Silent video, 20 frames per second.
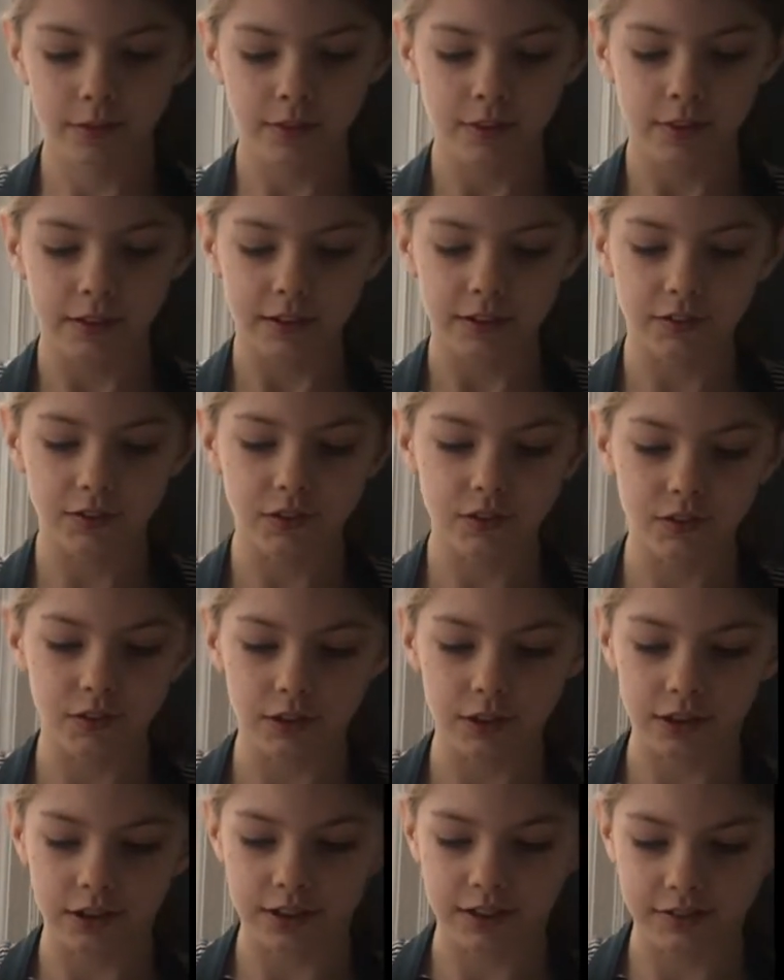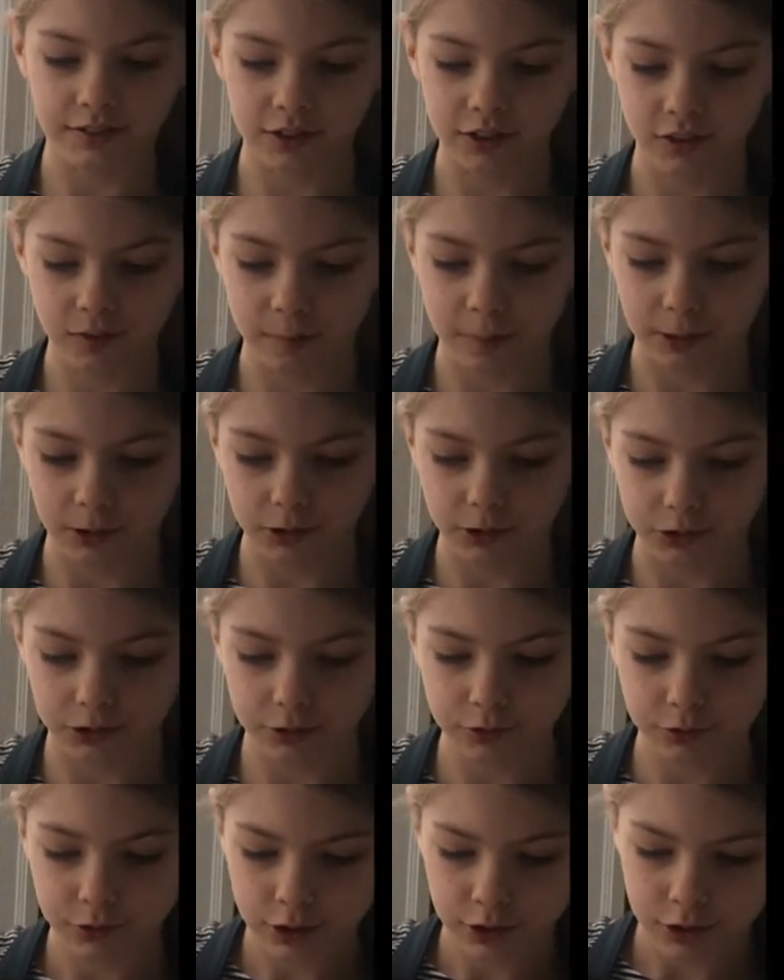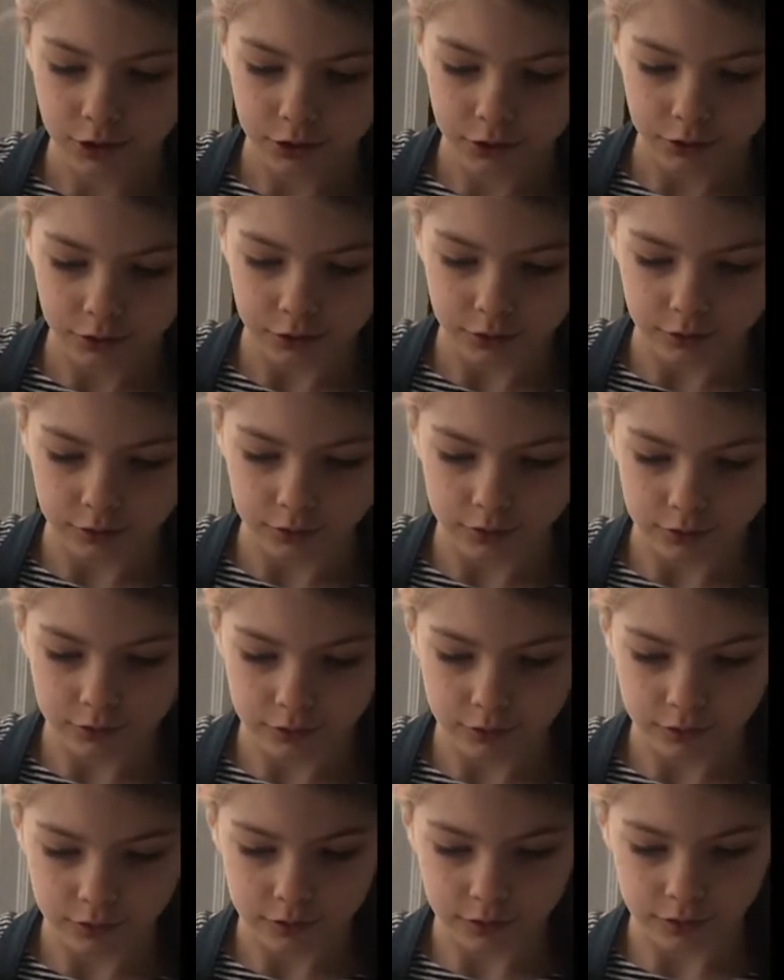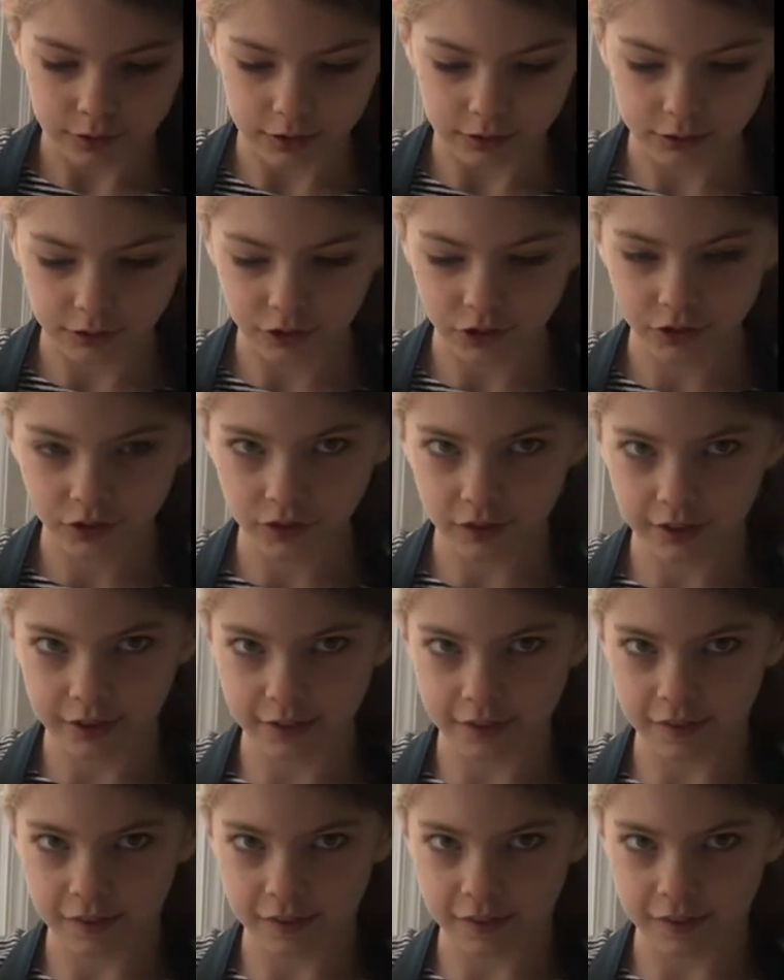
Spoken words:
things in case I spill a little. Just like